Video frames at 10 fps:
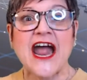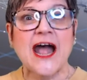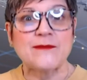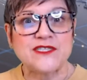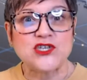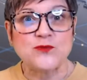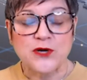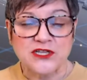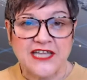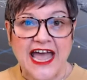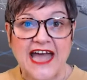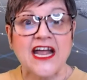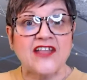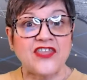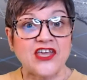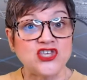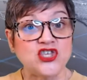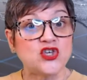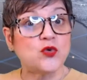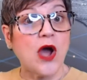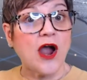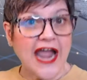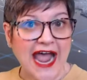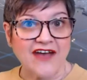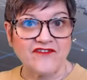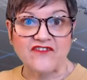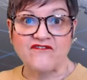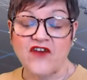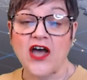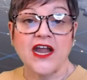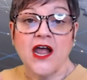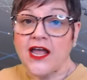I'm super glad that you are having fun.